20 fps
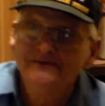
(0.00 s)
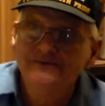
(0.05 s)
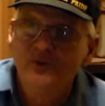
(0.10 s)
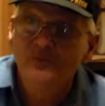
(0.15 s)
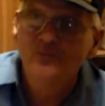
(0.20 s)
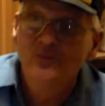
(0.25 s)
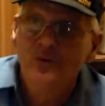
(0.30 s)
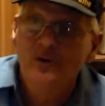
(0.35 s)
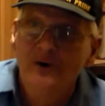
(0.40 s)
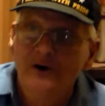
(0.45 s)

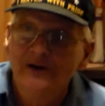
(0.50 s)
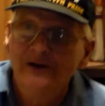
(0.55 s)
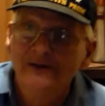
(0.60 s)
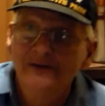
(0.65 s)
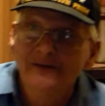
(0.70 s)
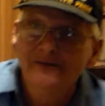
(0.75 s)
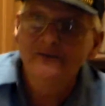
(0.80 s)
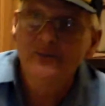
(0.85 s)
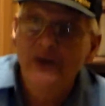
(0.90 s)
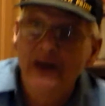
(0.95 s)
before,
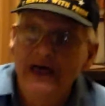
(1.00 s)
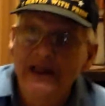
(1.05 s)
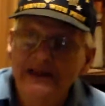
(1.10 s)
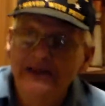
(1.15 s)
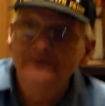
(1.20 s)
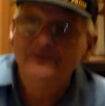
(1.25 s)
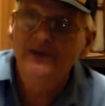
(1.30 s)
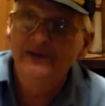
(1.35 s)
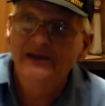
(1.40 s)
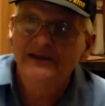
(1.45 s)
when I
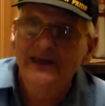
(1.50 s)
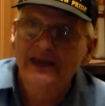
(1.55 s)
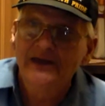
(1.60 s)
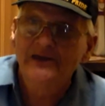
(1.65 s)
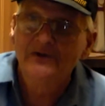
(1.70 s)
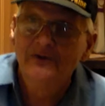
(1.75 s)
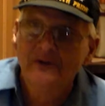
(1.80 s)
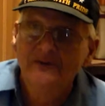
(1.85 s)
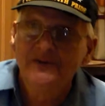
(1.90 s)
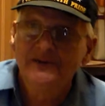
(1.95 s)
lived in the
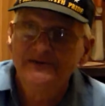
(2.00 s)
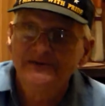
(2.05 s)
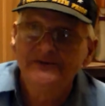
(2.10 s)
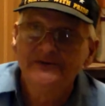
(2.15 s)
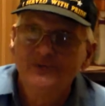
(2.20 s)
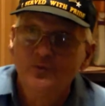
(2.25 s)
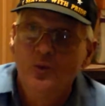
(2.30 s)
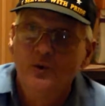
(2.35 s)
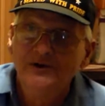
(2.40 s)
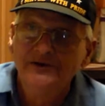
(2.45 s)
ghetto of
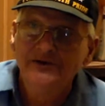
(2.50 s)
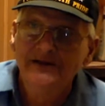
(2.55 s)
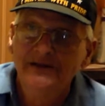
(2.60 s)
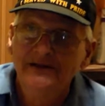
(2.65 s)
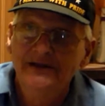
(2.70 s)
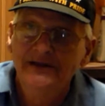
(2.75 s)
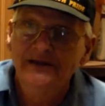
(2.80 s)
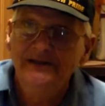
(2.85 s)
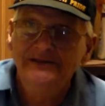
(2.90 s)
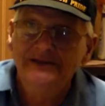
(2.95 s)

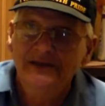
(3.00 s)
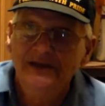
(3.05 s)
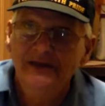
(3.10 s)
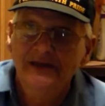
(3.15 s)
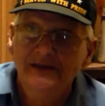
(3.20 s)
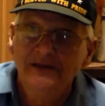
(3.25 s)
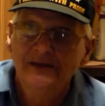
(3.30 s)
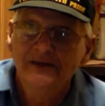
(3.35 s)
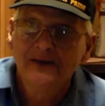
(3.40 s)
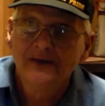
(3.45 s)
Washington, D.C.